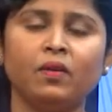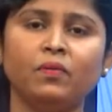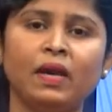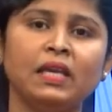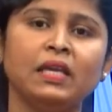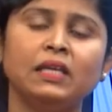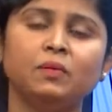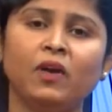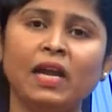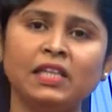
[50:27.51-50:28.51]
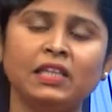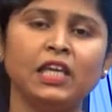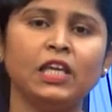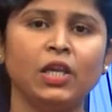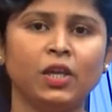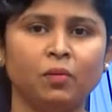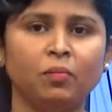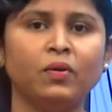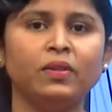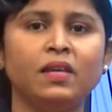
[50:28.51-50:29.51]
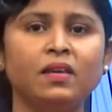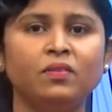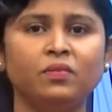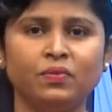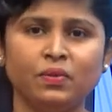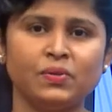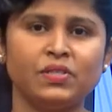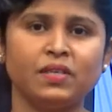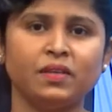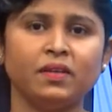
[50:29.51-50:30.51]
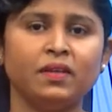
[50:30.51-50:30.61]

while thinking about the future.